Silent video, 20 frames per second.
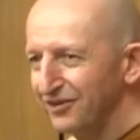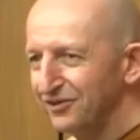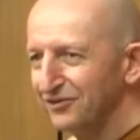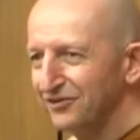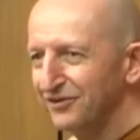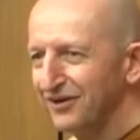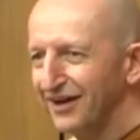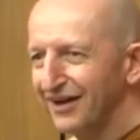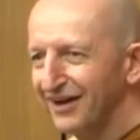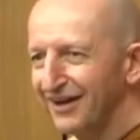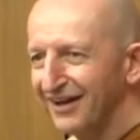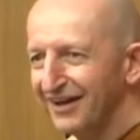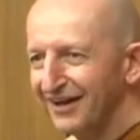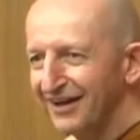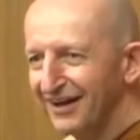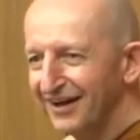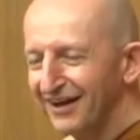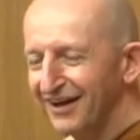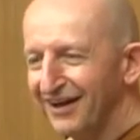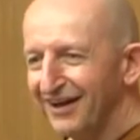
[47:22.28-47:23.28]
you, uh,
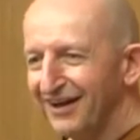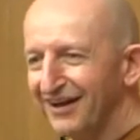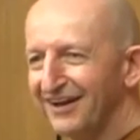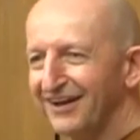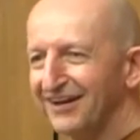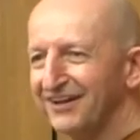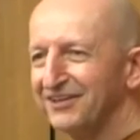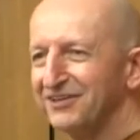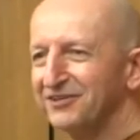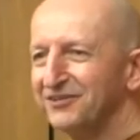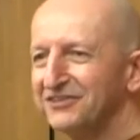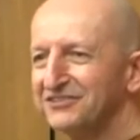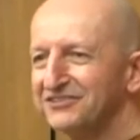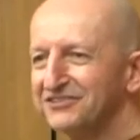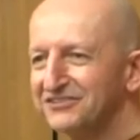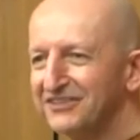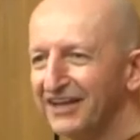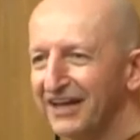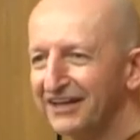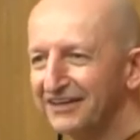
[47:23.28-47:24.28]
uh you
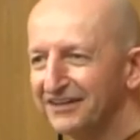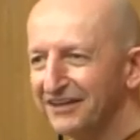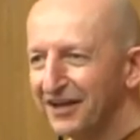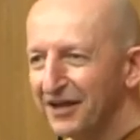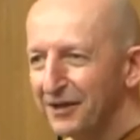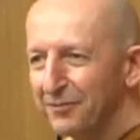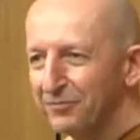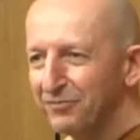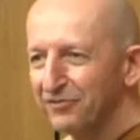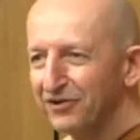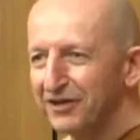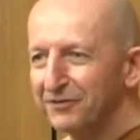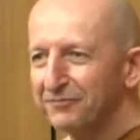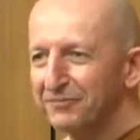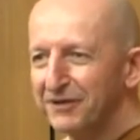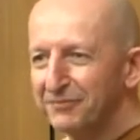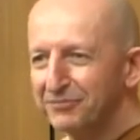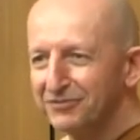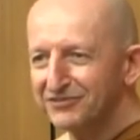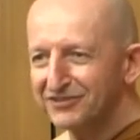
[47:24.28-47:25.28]
instead
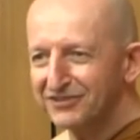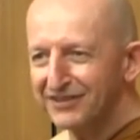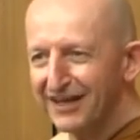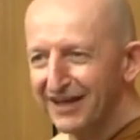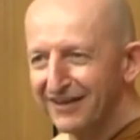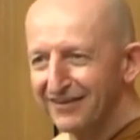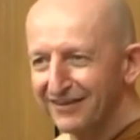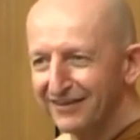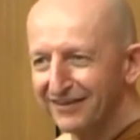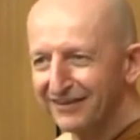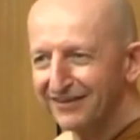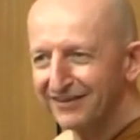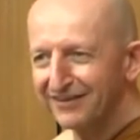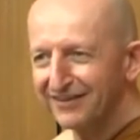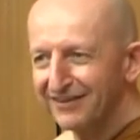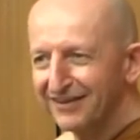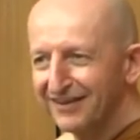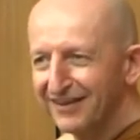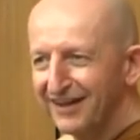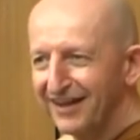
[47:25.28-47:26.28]
bring people together
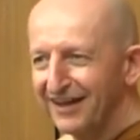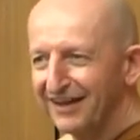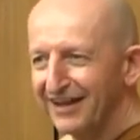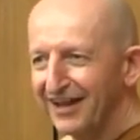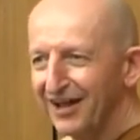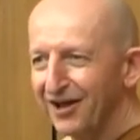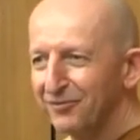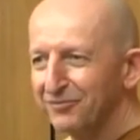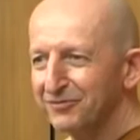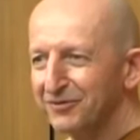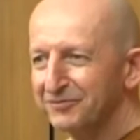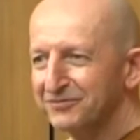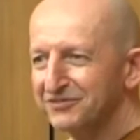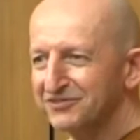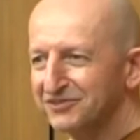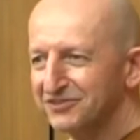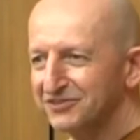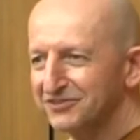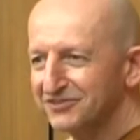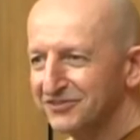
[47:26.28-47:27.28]
and help
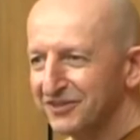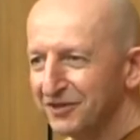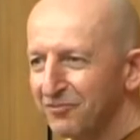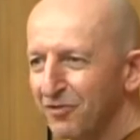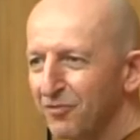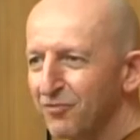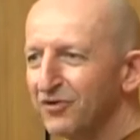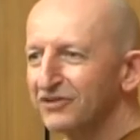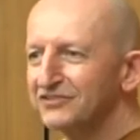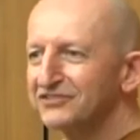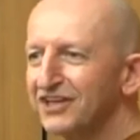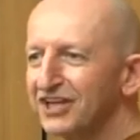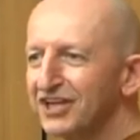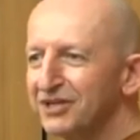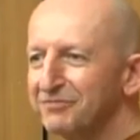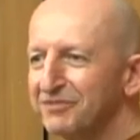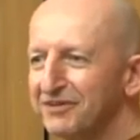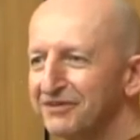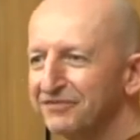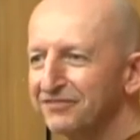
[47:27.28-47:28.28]
them to say, well, what's
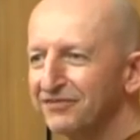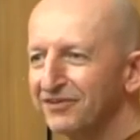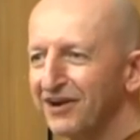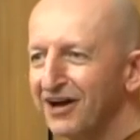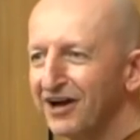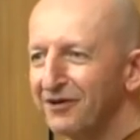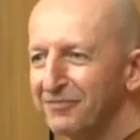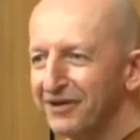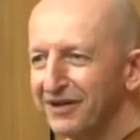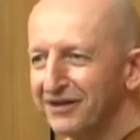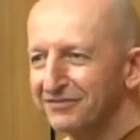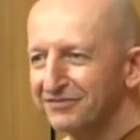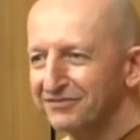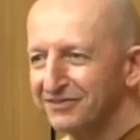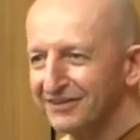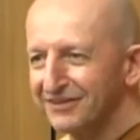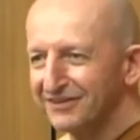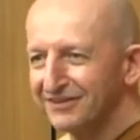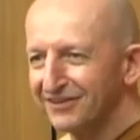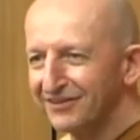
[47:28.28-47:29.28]
going to be for our
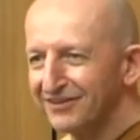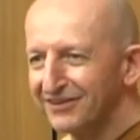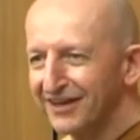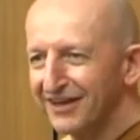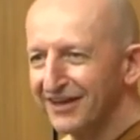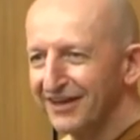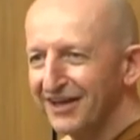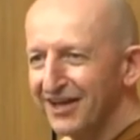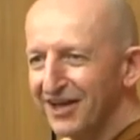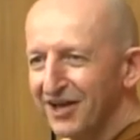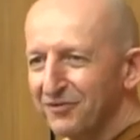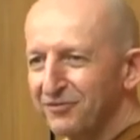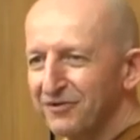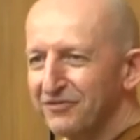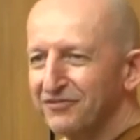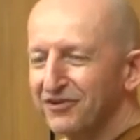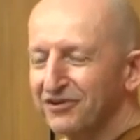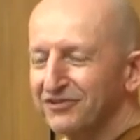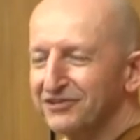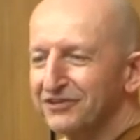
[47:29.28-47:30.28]
benefit? Okay,
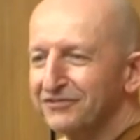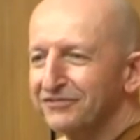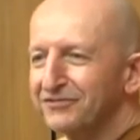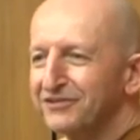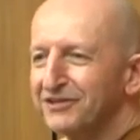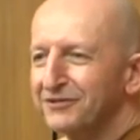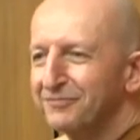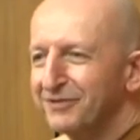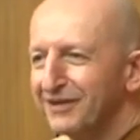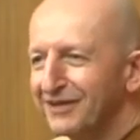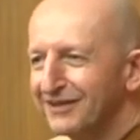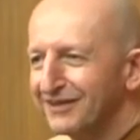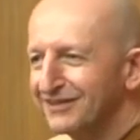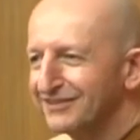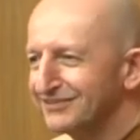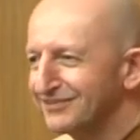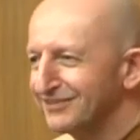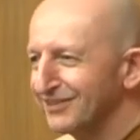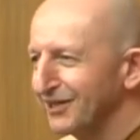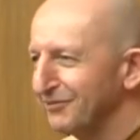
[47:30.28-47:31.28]
we've got different
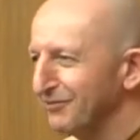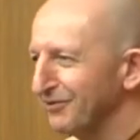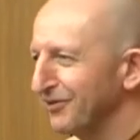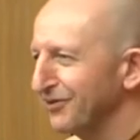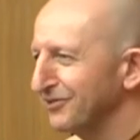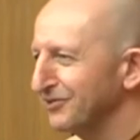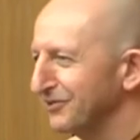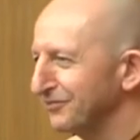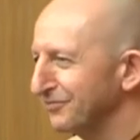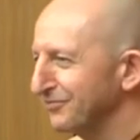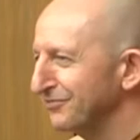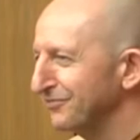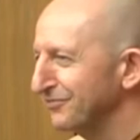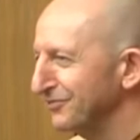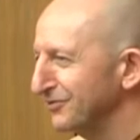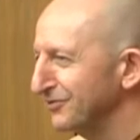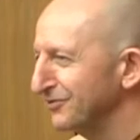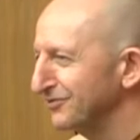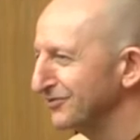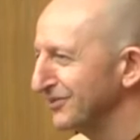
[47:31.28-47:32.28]
opinions here, we've got different
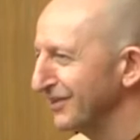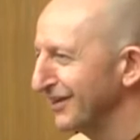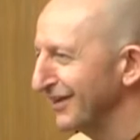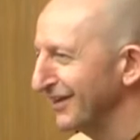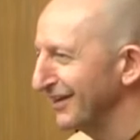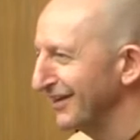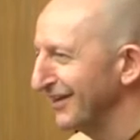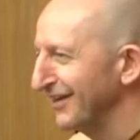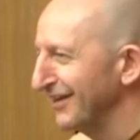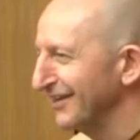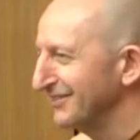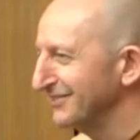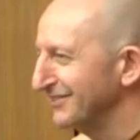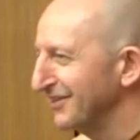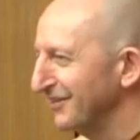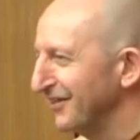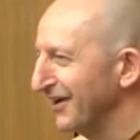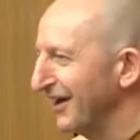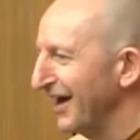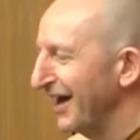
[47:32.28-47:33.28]
views here.
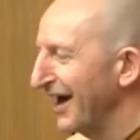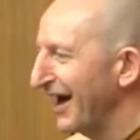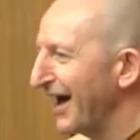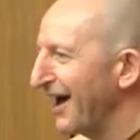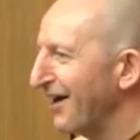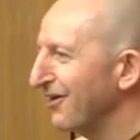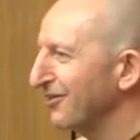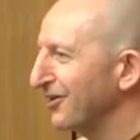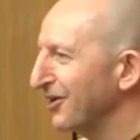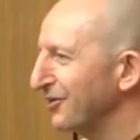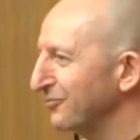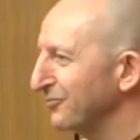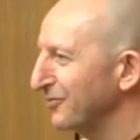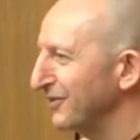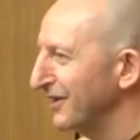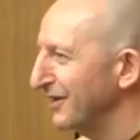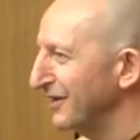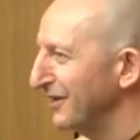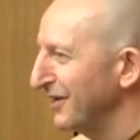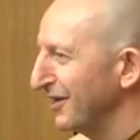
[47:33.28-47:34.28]
So, how can
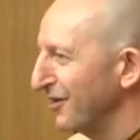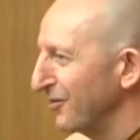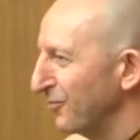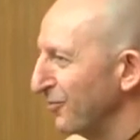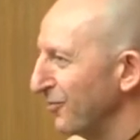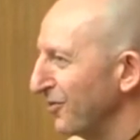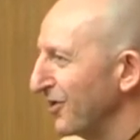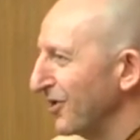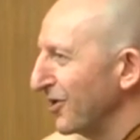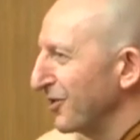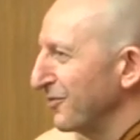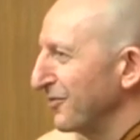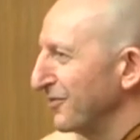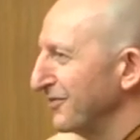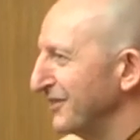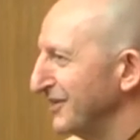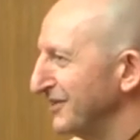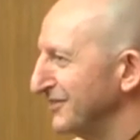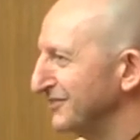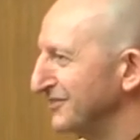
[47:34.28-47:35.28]
we work
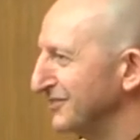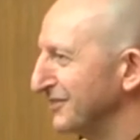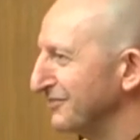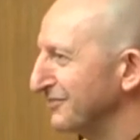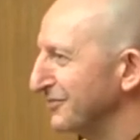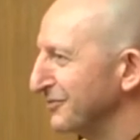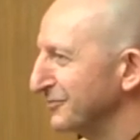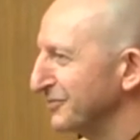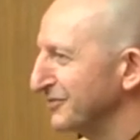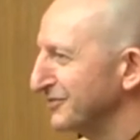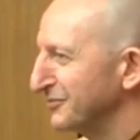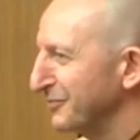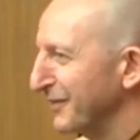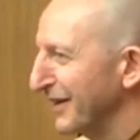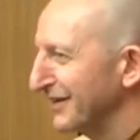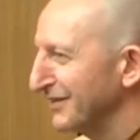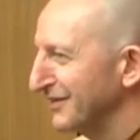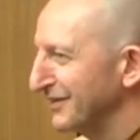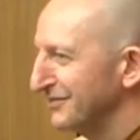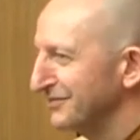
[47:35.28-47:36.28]
with these different
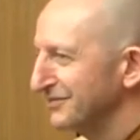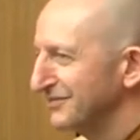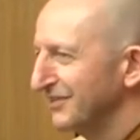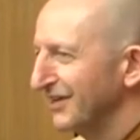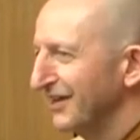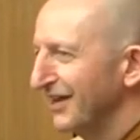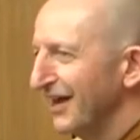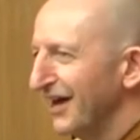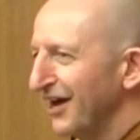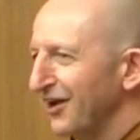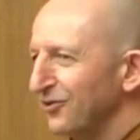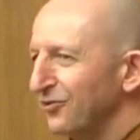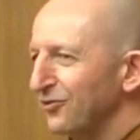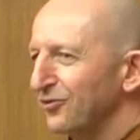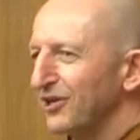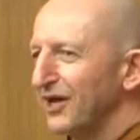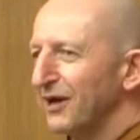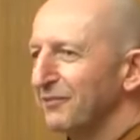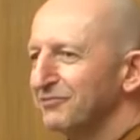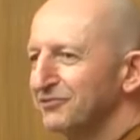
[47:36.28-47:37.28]
perspectives and
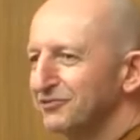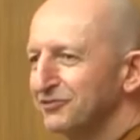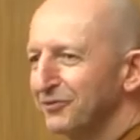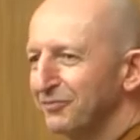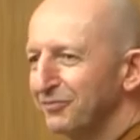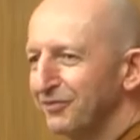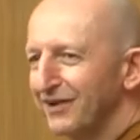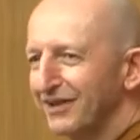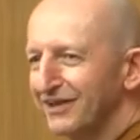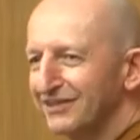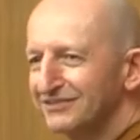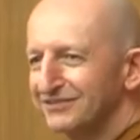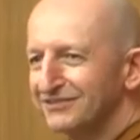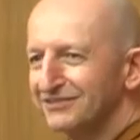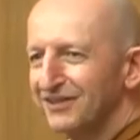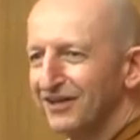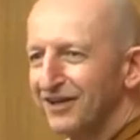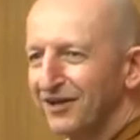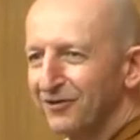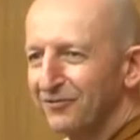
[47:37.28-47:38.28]
all come to a
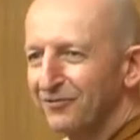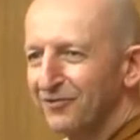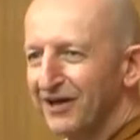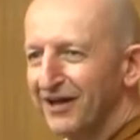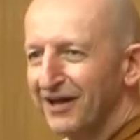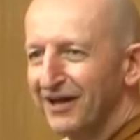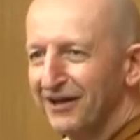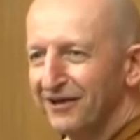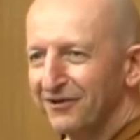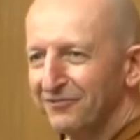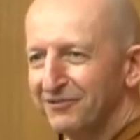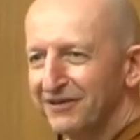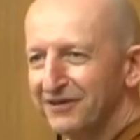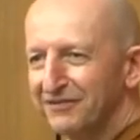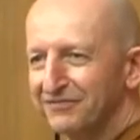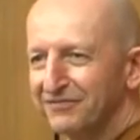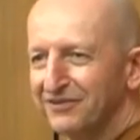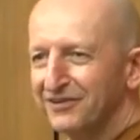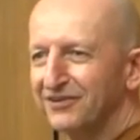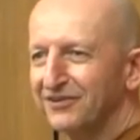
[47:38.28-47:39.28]
place where
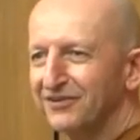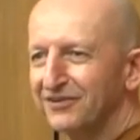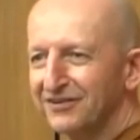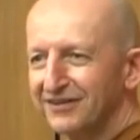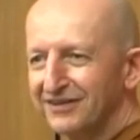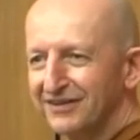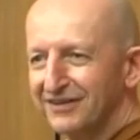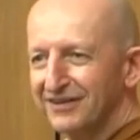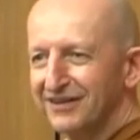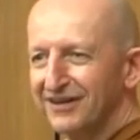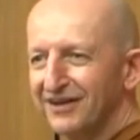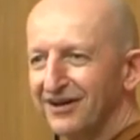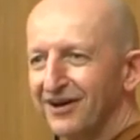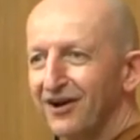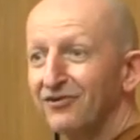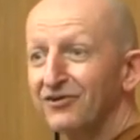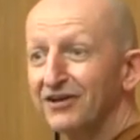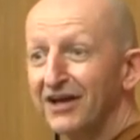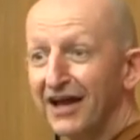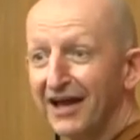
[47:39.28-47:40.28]
we feel uh,
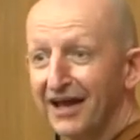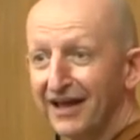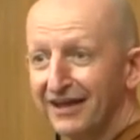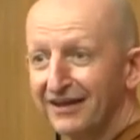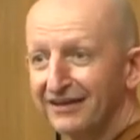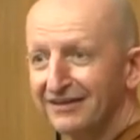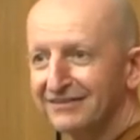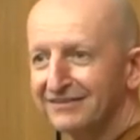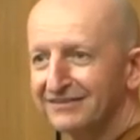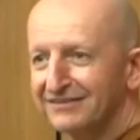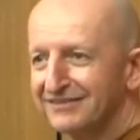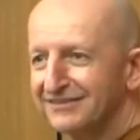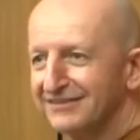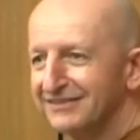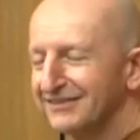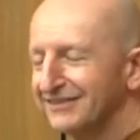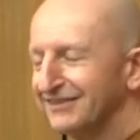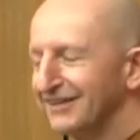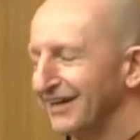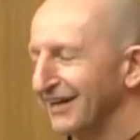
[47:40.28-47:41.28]
okay.
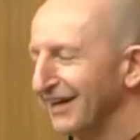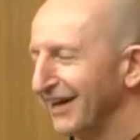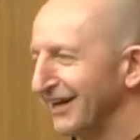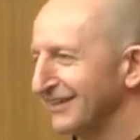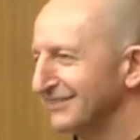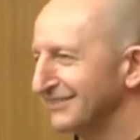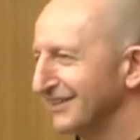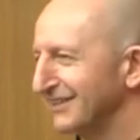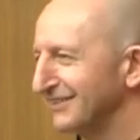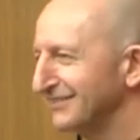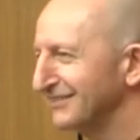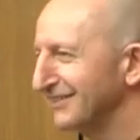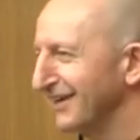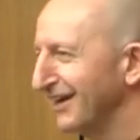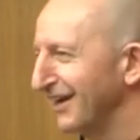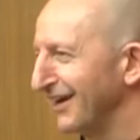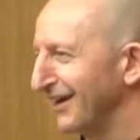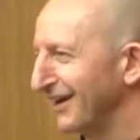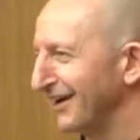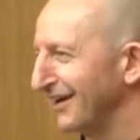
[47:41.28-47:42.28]
And as they
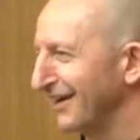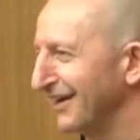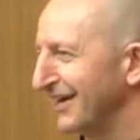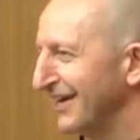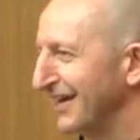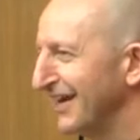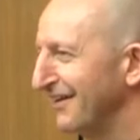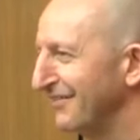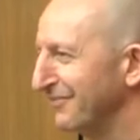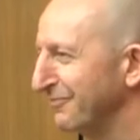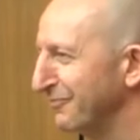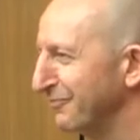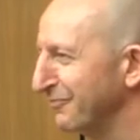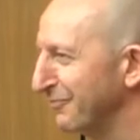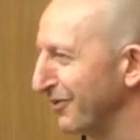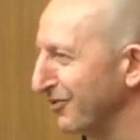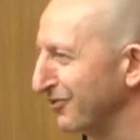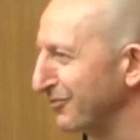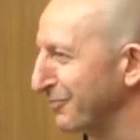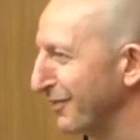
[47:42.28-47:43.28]
say, uh, if
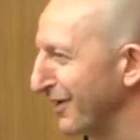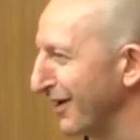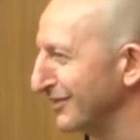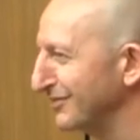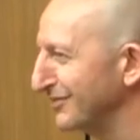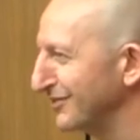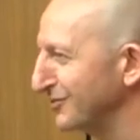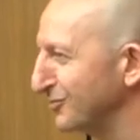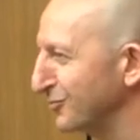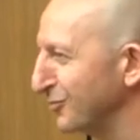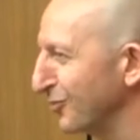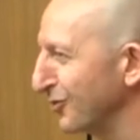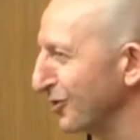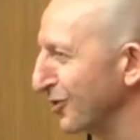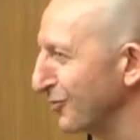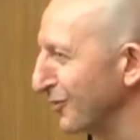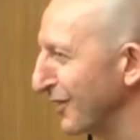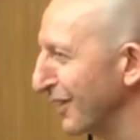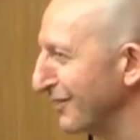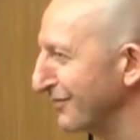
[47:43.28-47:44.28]
both parties
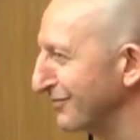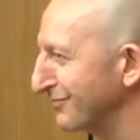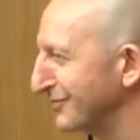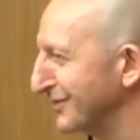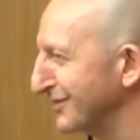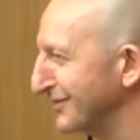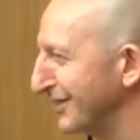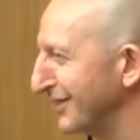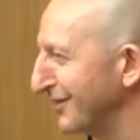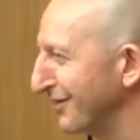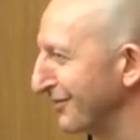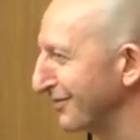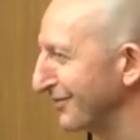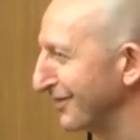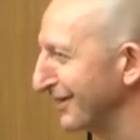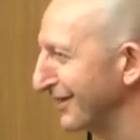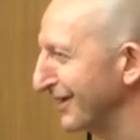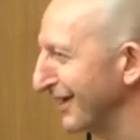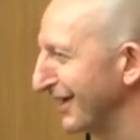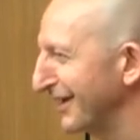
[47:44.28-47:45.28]
walk away from a deal
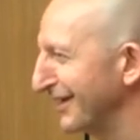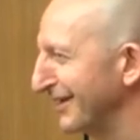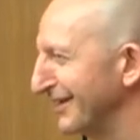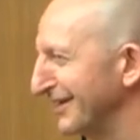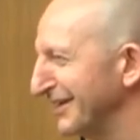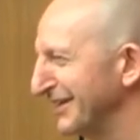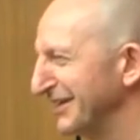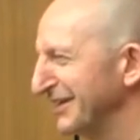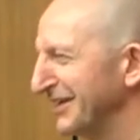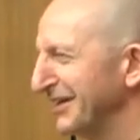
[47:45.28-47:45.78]
thinking,